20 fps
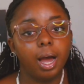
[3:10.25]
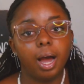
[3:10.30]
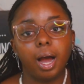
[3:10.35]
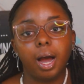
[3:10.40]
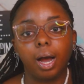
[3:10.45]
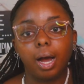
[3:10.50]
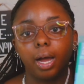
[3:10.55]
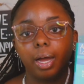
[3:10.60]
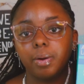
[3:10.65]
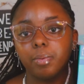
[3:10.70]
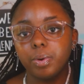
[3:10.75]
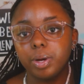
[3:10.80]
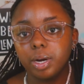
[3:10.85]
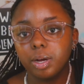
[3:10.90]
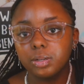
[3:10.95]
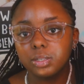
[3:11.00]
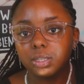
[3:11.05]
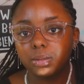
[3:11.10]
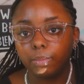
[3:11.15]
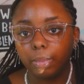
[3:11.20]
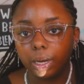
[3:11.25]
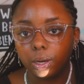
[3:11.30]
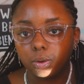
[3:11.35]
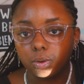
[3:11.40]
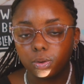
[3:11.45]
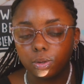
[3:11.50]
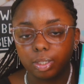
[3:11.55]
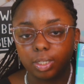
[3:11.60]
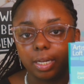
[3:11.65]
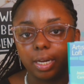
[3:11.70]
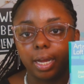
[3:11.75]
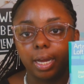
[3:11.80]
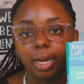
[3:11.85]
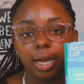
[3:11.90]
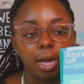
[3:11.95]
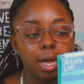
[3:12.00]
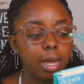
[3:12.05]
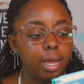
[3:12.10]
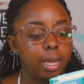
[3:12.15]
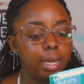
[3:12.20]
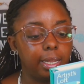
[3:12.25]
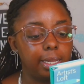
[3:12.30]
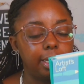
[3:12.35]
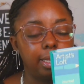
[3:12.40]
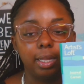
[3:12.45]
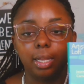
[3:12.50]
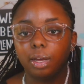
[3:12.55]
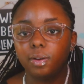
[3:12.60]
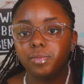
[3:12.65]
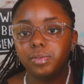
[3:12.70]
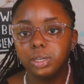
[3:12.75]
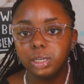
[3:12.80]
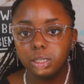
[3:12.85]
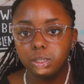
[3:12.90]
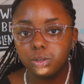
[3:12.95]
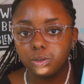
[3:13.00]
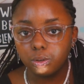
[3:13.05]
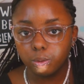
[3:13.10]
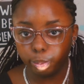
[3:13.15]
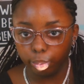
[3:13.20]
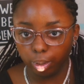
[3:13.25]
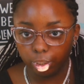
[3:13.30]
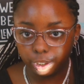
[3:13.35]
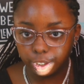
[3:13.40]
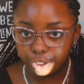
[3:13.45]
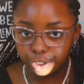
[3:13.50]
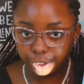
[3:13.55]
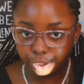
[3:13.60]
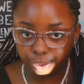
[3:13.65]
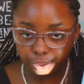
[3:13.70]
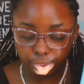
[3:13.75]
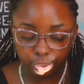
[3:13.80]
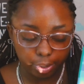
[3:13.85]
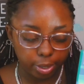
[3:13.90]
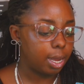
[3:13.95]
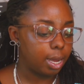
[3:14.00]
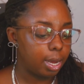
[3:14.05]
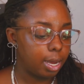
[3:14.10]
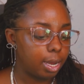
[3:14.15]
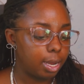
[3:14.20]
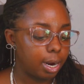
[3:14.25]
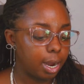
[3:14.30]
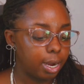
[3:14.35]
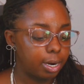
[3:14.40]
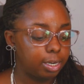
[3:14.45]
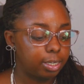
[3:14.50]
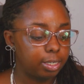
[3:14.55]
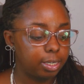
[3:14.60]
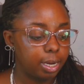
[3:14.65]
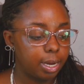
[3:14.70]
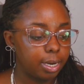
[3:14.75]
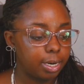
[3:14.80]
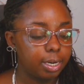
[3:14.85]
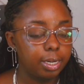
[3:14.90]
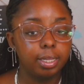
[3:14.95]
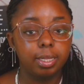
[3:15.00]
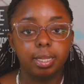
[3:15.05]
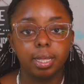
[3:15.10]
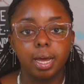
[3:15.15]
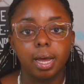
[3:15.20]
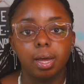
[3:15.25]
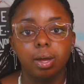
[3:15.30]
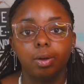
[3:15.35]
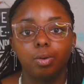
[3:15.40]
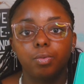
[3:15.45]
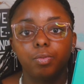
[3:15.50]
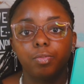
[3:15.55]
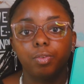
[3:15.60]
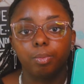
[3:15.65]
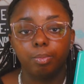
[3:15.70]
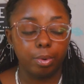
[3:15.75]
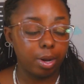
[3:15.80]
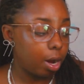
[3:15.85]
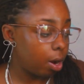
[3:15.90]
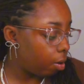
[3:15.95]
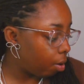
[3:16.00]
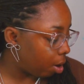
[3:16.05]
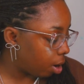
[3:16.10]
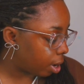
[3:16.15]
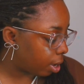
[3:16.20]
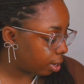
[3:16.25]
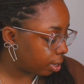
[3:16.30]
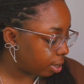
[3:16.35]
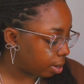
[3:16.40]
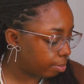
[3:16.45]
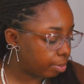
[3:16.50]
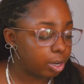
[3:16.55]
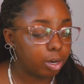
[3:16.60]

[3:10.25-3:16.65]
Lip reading: I went out to Michael's and I got a lovely little bullet journal, and I decided that from now on I'm